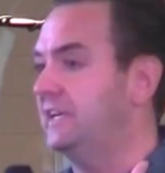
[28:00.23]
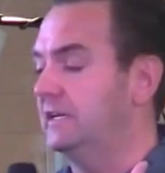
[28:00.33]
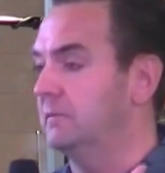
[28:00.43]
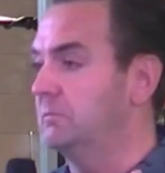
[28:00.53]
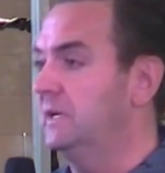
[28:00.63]
to
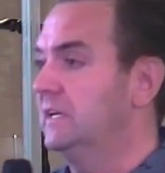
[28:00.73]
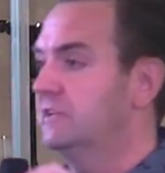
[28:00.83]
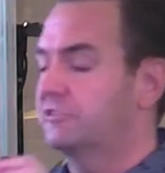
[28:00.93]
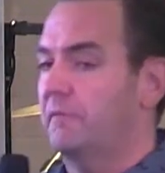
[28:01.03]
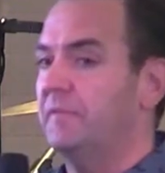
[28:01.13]
him
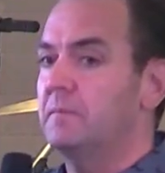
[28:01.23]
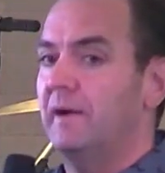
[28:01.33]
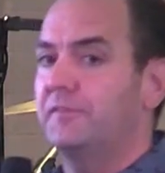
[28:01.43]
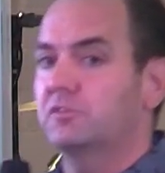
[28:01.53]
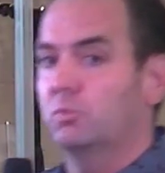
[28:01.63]
something
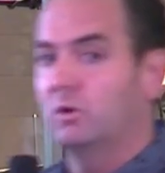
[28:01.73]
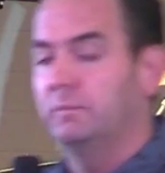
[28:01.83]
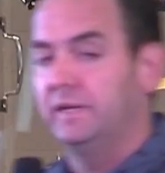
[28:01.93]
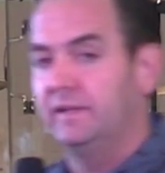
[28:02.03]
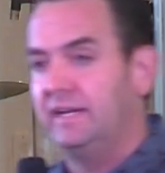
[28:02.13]
about this
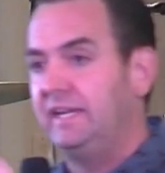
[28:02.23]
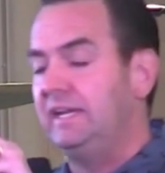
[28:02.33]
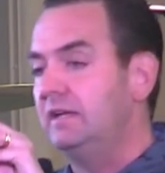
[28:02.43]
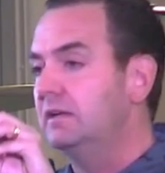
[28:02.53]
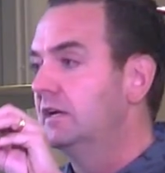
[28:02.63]
woman that
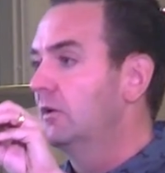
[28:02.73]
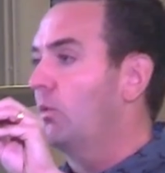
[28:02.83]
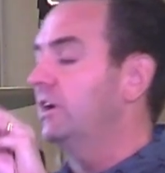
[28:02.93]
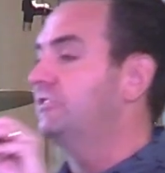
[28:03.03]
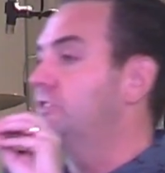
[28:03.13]
he
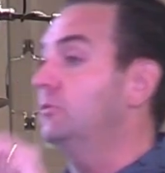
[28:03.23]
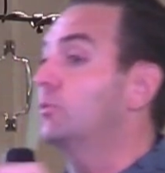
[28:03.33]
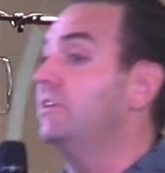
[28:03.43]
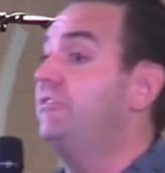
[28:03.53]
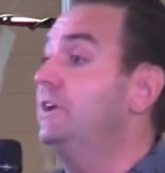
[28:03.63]
wants to
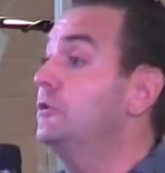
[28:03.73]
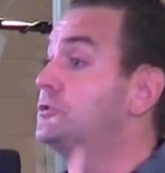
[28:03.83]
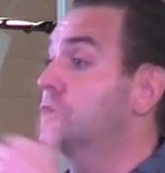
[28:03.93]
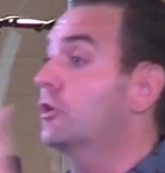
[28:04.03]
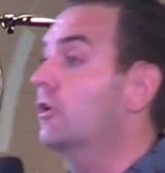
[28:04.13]
reveal
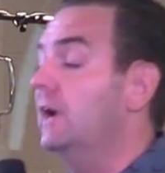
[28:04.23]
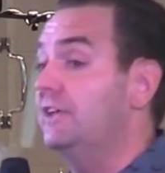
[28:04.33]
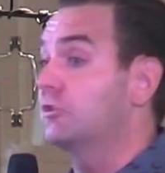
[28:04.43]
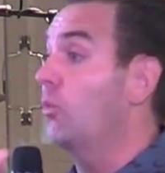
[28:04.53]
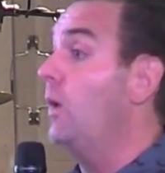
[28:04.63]
to her
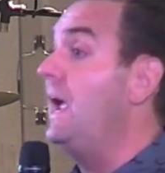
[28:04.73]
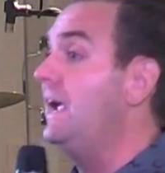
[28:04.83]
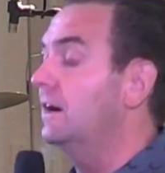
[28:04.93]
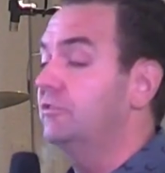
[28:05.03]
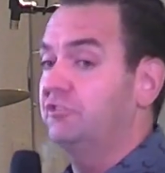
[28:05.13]
as a
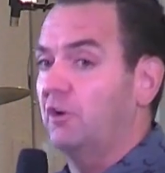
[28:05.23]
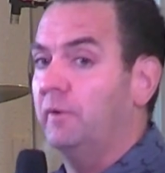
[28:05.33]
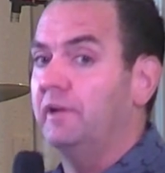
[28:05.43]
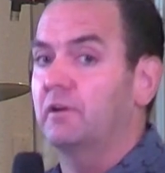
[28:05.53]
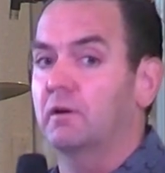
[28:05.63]
way of
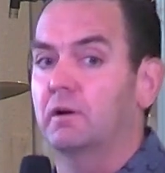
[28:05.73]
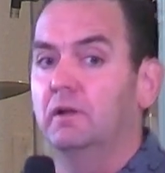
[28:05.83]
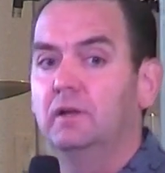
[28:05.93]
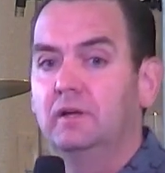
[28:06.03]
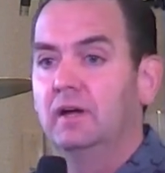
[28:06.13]
showing her
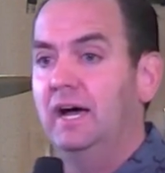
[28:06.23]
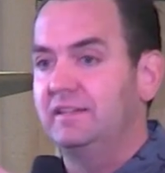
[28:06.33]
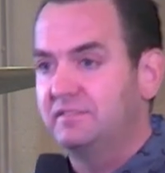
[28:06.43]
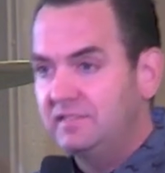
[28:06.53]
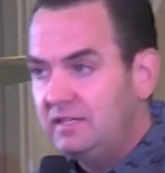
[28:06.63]

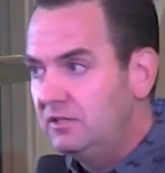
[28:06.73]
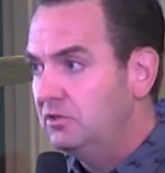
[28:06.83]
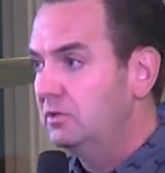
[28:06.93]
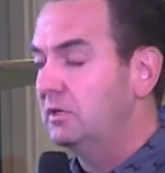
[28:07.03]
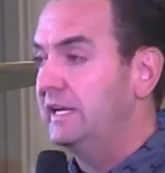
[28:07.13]
I see
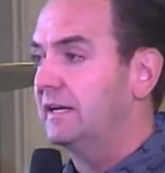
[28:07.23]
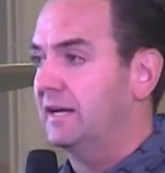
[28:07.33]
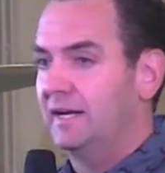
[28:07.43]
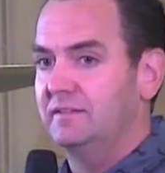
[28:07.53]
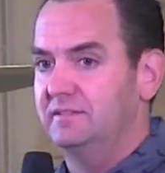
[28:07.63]
you and
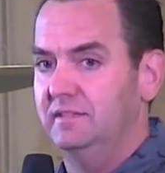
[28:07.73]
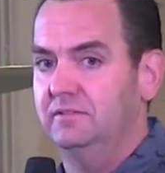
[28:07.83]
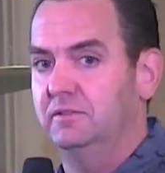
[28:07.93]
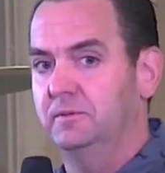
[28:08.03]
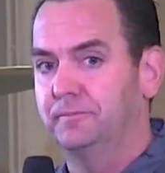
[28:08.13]
God
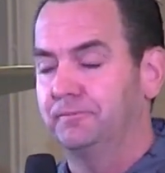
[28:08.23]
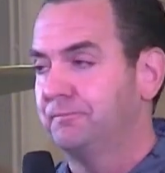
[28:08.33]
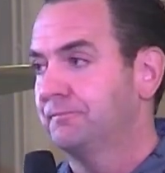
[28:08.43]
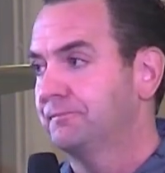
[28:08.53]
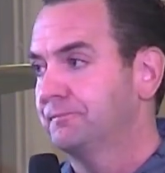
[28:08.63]
sees you.
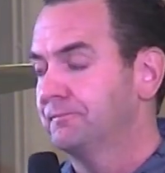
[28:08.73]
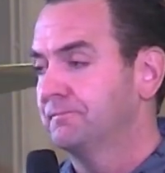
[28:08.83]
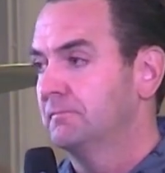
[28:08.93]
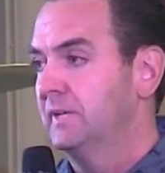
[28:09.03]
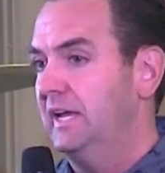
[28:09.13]

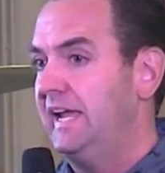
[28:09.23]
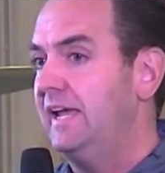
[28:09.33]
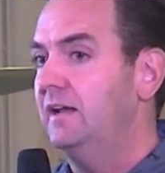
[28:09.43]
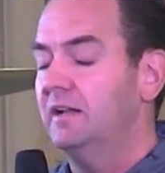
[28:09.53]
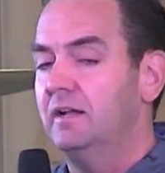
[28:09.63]

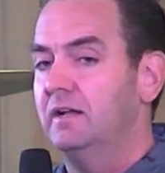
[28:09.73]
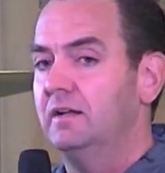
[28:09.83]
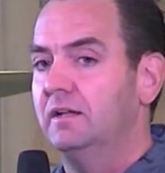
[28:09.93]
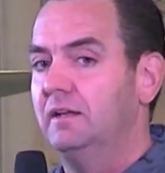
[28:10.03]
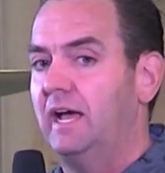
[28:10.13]
And
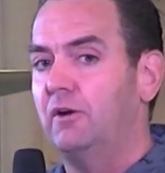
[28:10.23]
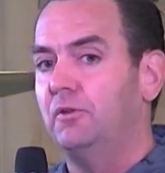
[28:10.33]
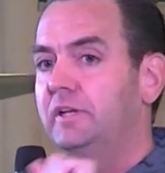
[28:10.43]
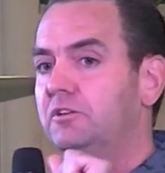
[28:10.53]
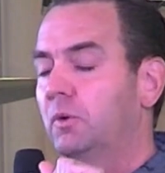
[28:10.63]
not
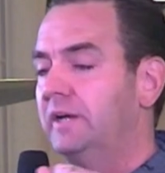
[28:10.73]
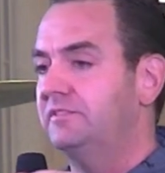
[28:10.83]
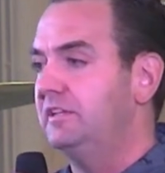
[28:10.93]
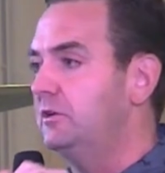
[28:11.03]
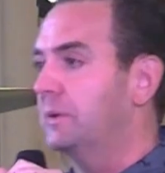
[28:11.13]
only do I
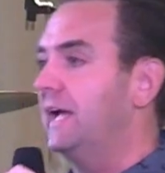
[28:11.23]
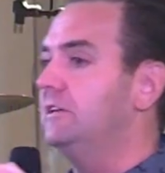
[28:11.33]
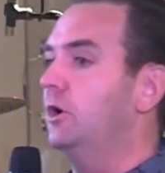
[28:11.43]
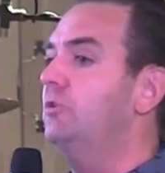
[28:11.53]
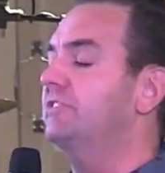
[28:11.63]
see you, but I
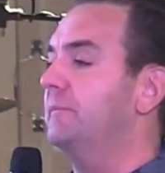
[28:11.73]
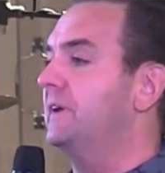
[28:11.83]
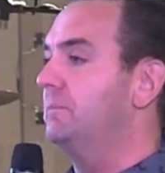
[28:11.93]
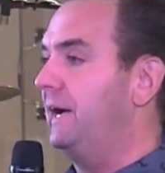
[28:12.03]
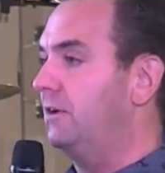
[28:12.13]
know
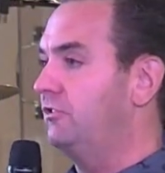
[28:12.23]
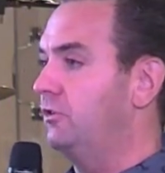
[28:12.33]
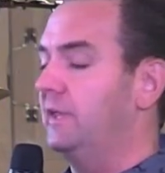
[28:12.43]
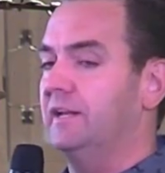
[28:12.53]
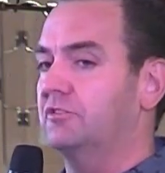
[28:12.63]
something about
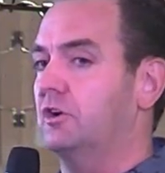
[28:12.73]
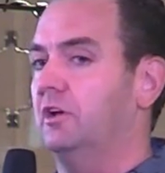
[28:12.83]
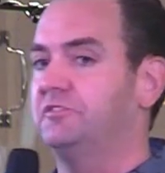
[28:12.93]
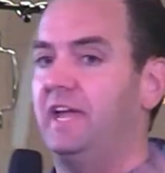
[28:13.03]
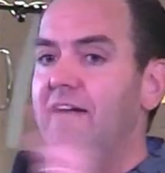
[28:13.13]
you that has
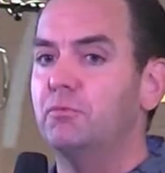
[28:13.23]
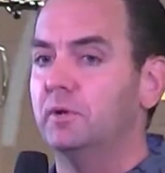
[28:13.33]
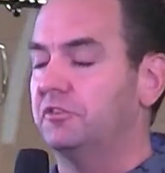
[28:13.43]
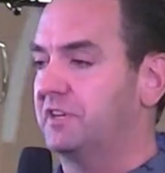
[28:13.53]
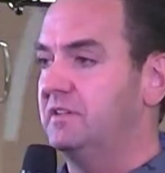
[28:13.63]
caused
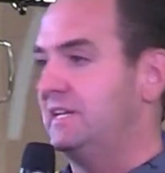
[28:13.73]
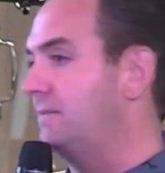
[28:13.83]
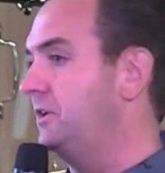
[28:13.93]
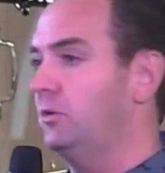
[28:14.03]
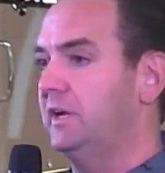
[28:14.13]
everyone else
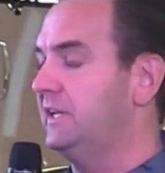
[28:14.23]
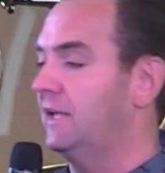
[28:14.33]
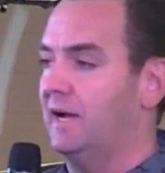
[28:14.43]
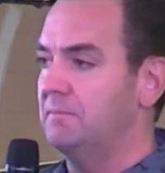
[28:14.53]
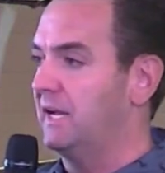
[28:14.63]
condemn you, and
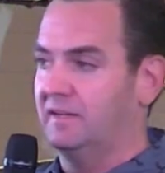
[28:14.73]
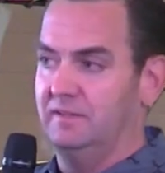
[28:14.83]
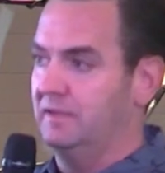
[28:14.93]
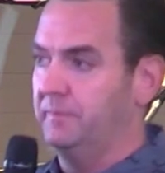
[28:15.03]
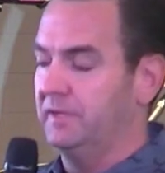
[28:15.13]
yet I'm not
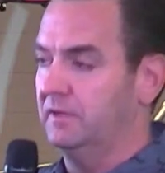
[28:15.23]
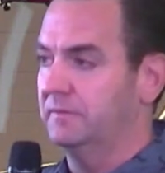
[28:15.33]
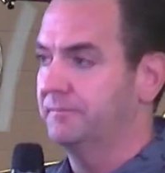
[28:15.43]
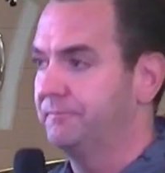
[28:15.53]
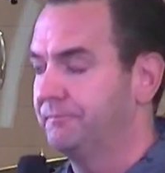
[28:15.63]
condemning you.